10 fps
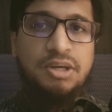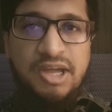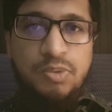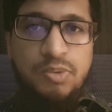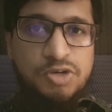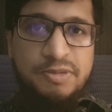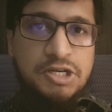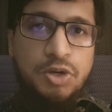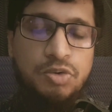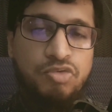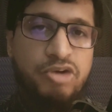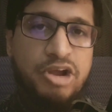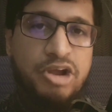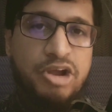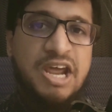There would be no
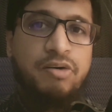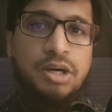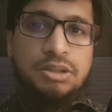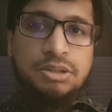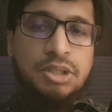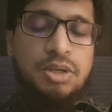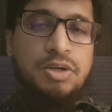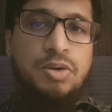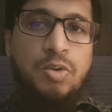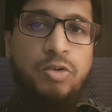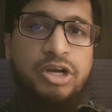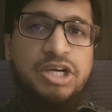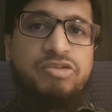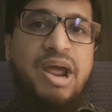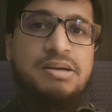reign of terror or a
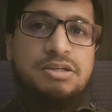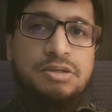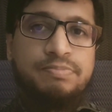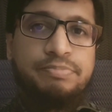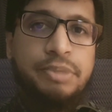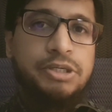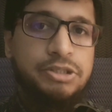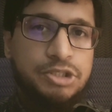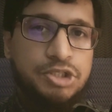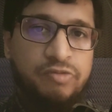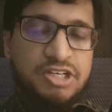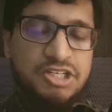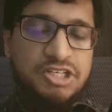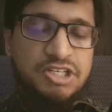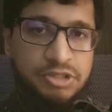grand purge of
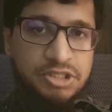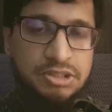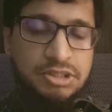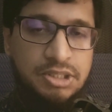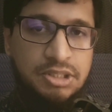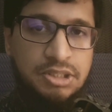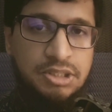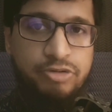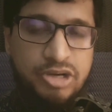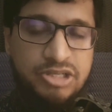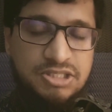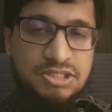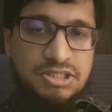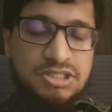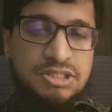his former
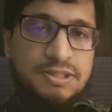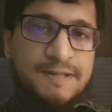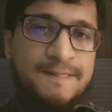oppressors.